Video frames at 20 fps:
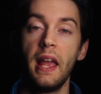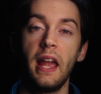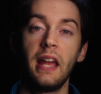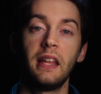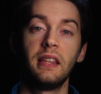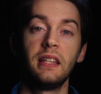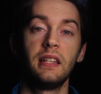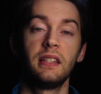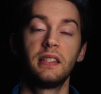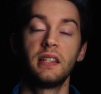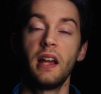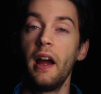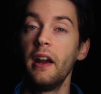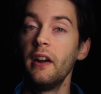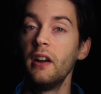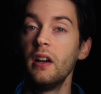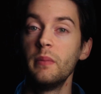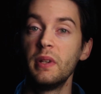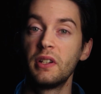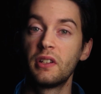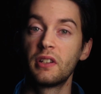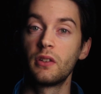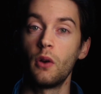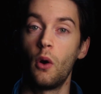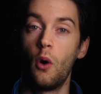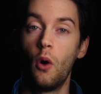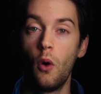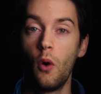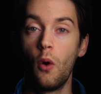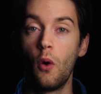And the entire image as a
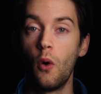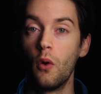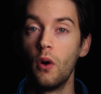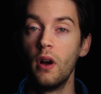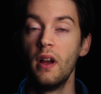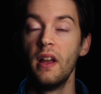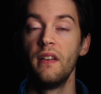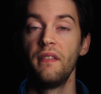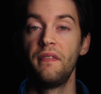whole